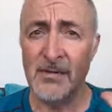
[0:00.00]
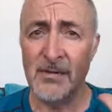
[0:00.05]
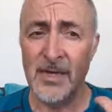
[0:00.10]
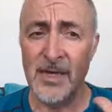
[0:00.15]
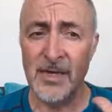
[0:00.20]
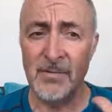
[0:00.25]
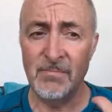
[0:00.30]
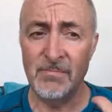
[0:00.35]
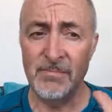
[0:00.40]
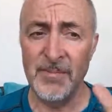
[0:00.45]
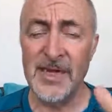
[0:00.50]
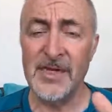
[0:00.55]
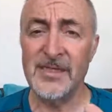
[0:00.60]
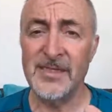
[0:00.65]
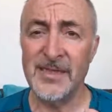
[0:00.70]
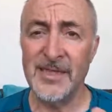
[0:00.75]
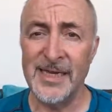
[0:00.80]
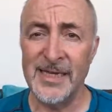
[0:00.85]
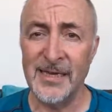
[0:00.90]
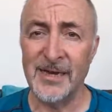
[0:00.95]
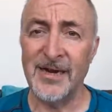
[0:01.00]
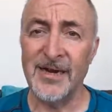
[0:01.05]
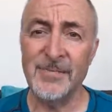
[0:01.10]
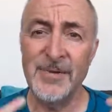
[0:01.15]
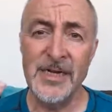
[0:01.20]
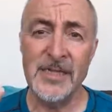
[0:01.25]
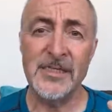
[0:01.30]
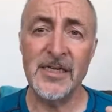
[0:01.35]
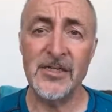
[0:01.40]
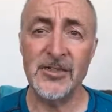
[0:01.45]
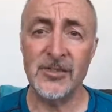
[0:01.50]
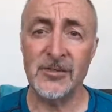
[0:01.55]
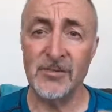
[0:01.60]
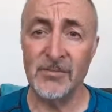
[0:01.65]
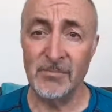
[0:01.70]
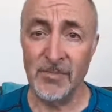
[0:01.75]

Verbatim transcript: a, medit- a guided meditation,